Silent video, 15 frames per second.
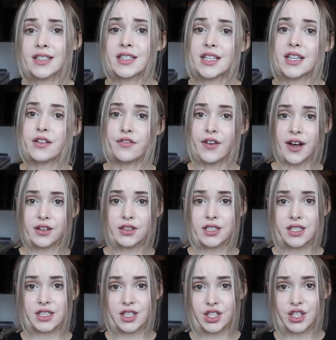to see the final
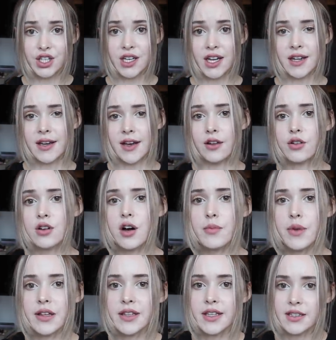decision and outcome
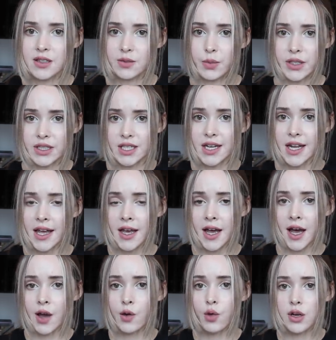on this, but today
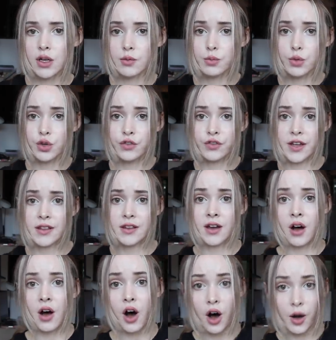I want to move in the
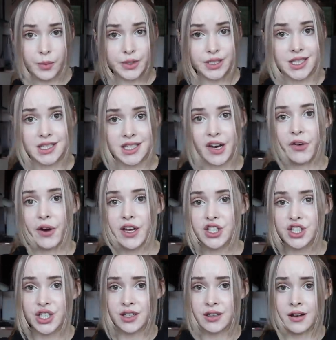opposite
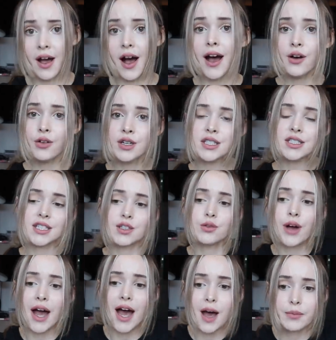direction. I want to see
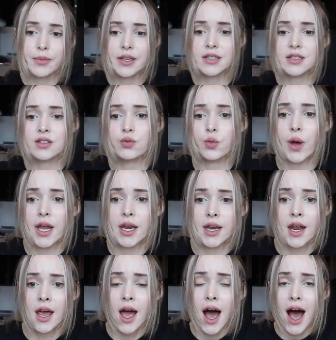what happens
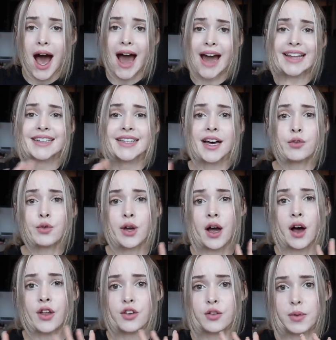when I let what
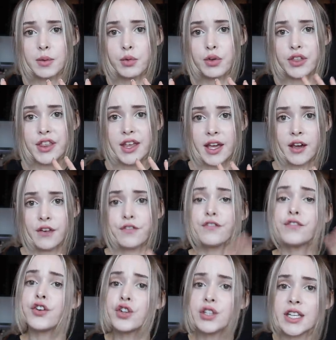other people think
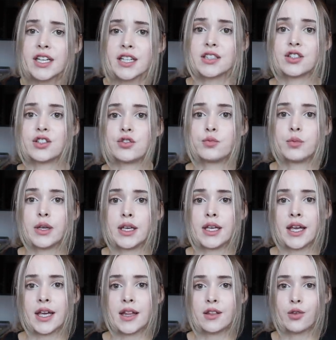fully consume
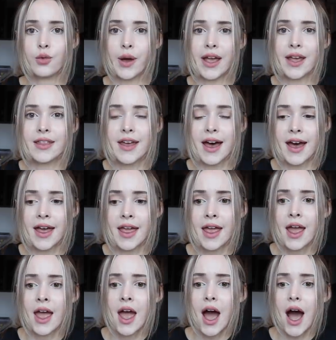me, in the way that
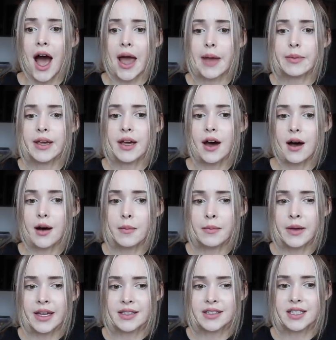I become
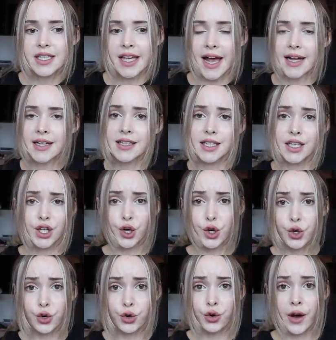exactly
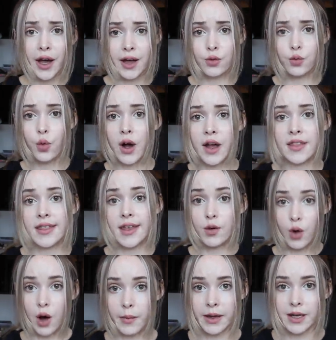who and what they
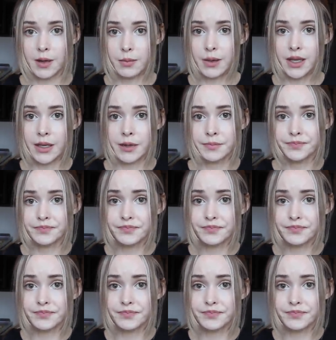want me to be.